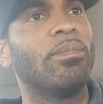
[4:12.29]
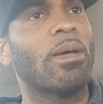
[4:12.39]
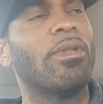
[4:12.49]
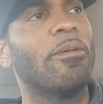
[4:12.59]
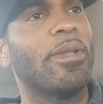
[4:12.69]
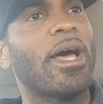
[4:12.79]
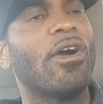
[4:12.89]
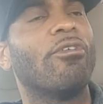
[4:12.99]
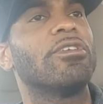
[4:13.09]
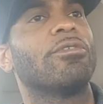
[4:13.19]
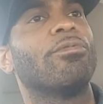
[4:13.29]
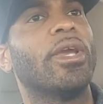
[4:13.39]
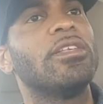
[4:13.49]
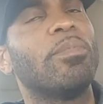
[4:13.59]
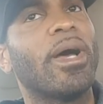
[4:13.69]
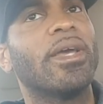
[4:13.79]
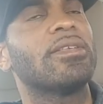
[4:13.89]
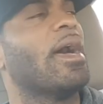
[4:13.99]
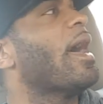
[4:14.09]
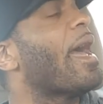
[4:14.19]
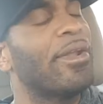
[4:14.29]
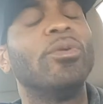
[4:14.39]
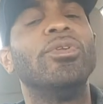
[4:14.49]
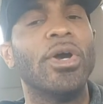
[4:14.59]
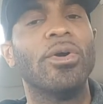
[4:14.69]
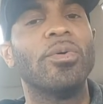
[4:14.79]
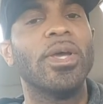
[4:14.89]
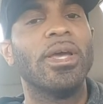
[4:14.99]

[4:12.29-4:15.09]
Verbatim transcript: blah blah blah, or is a race bias. I, I don't know.